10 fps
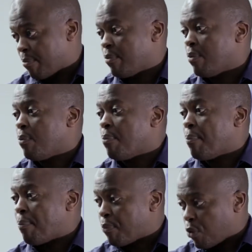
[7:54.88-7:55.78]
them
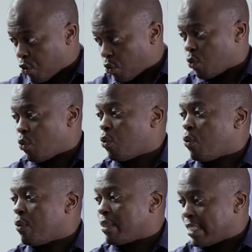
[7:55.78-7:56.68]

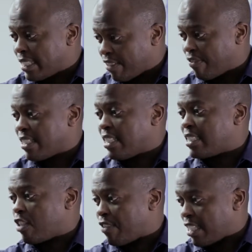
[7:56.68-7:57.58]
through giving
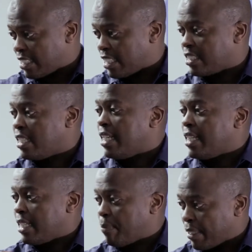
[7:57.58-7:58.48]
this kind of access.
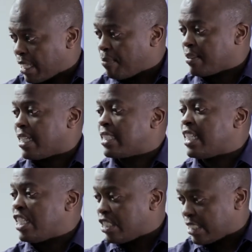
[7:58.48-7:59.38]
They become
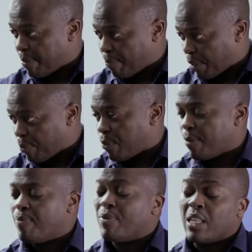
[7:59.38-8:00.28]
like change
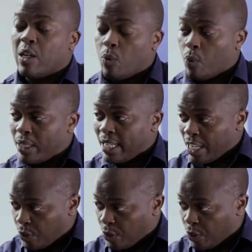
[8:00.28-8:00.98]
people. We